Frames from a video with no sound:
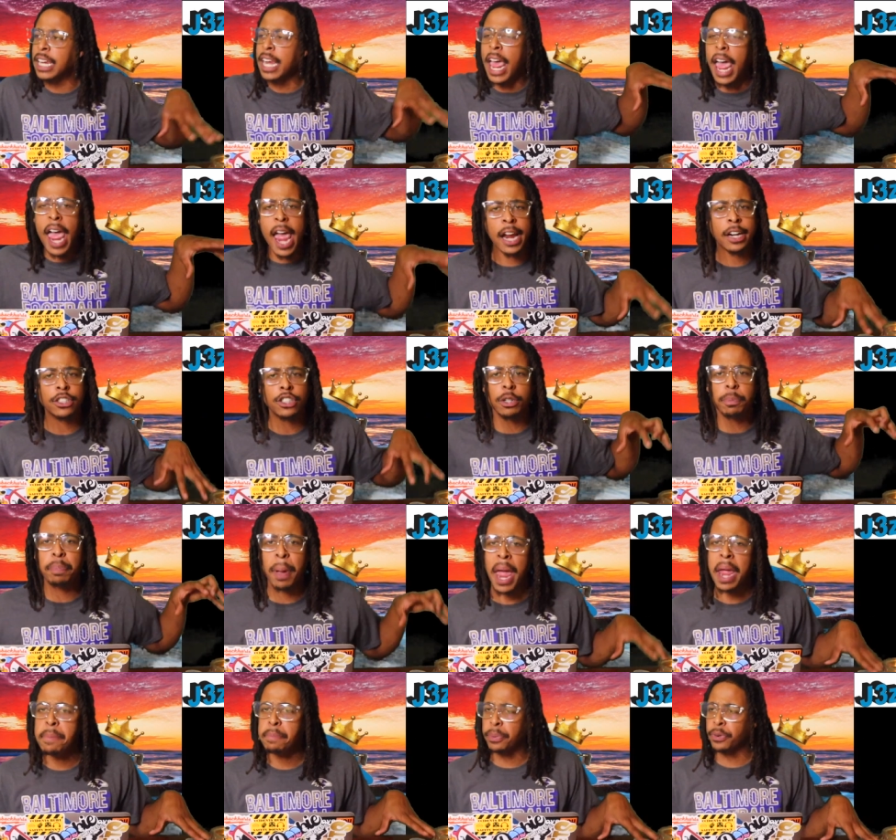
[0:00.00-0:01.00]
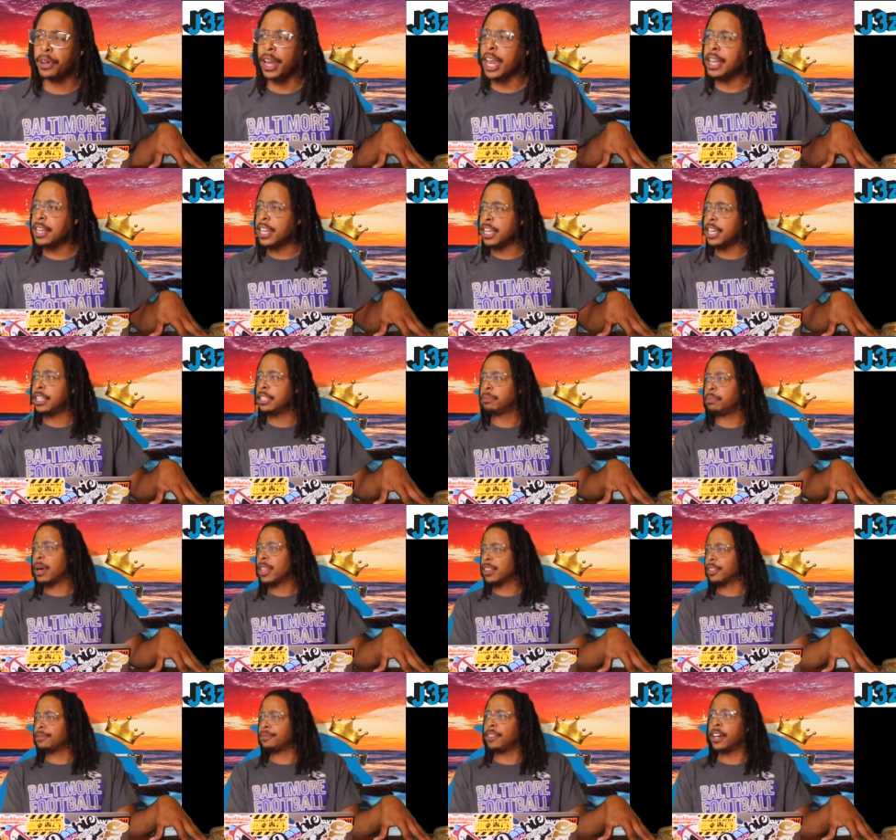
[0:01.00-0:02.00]
that extra paper that these
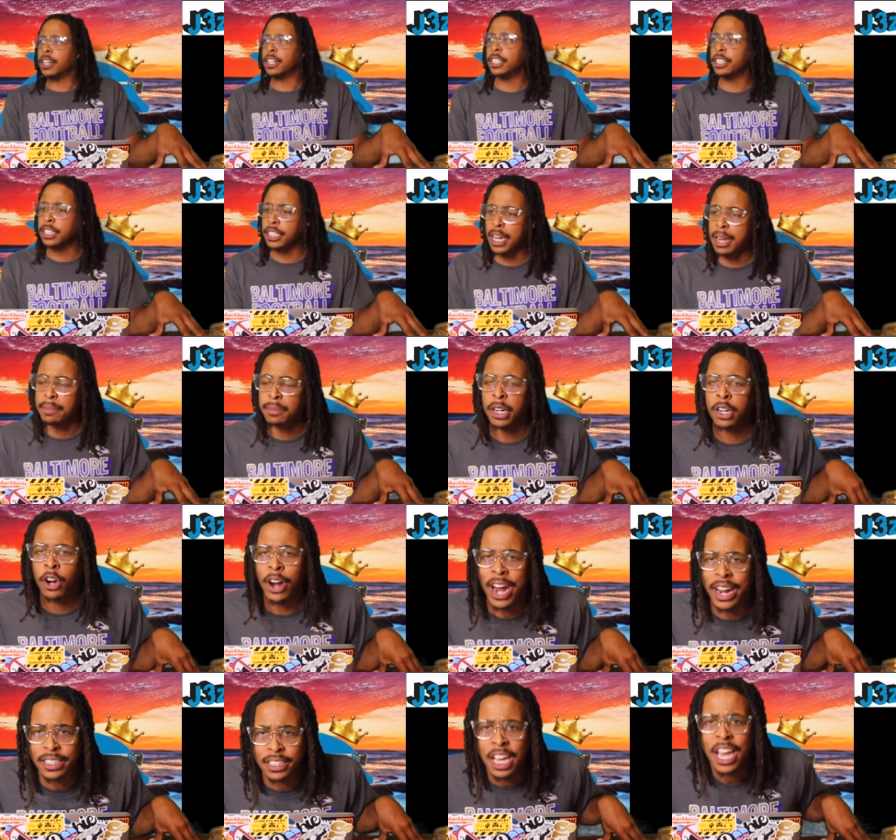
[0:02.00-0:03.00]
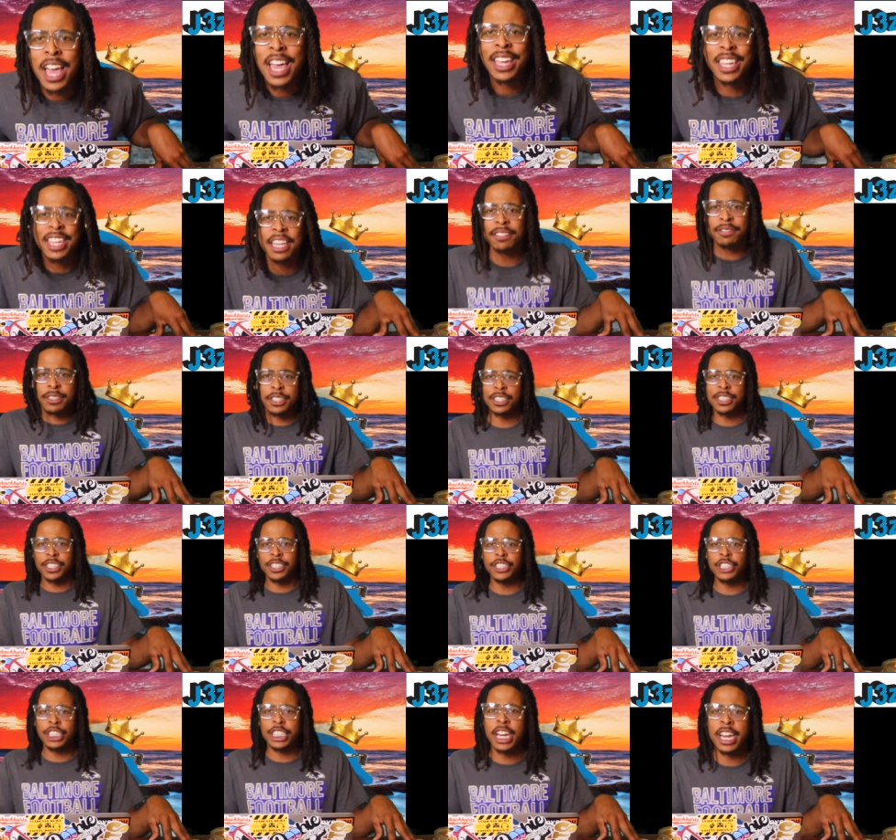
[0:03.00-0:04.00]
motherfuckers Democrats give us
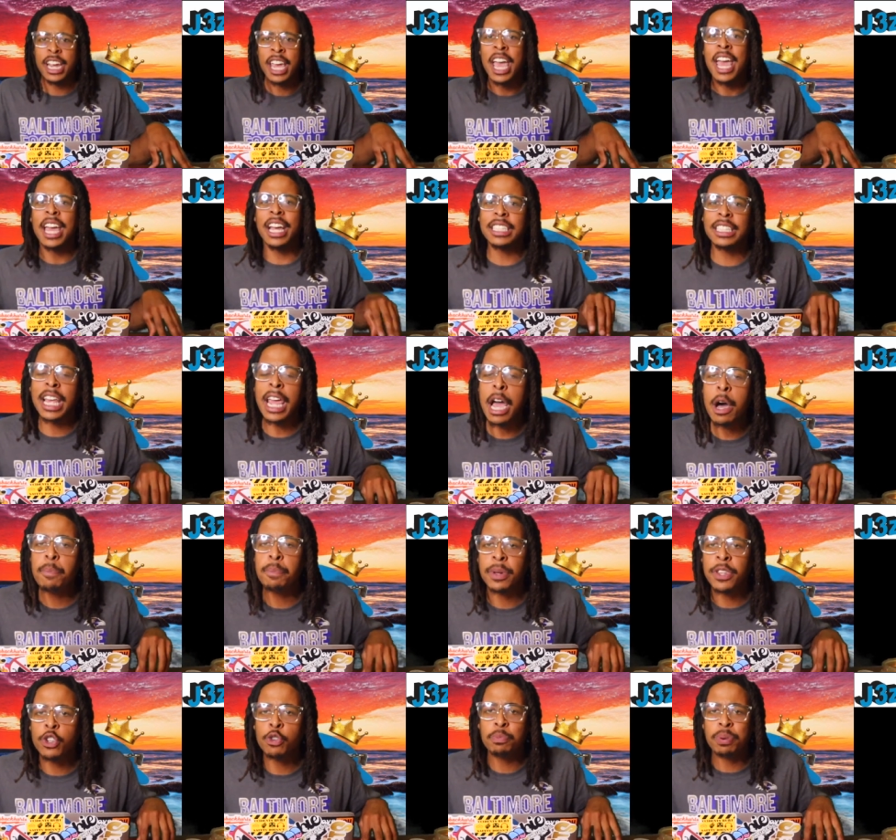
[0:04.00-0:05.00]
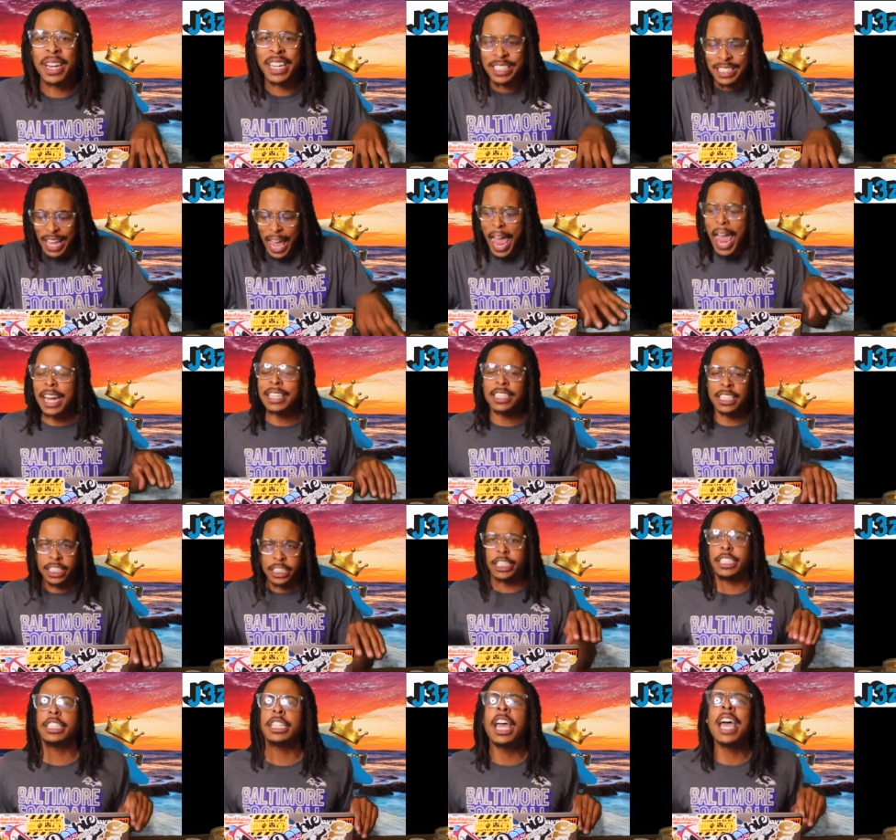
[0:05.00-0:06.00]
and shit is helping you, but it's
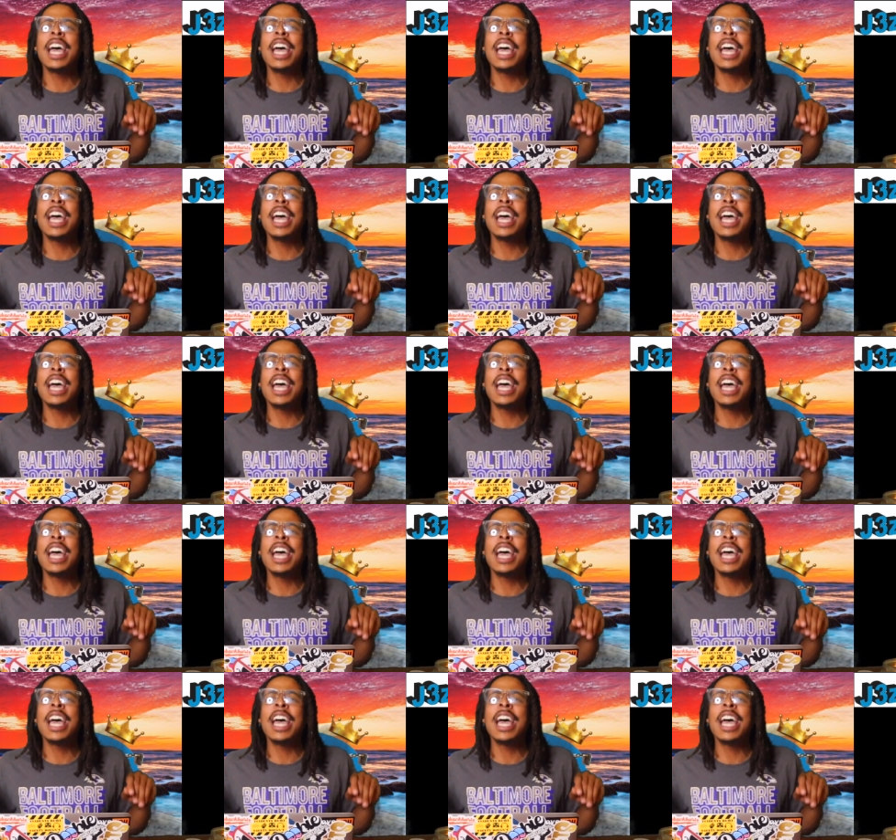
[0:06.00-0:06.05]
actually